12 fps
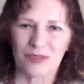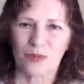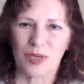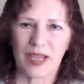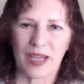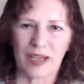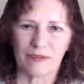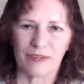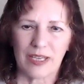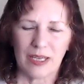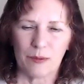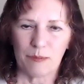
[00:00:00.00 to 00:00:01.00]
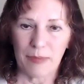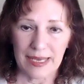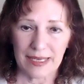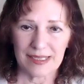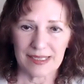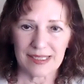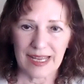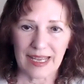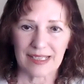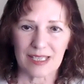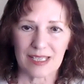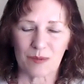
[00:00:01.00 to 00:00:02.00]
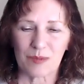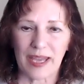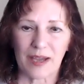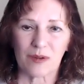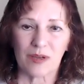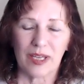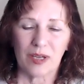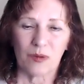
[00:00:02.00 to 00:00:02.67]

we have Maine Stands Up now.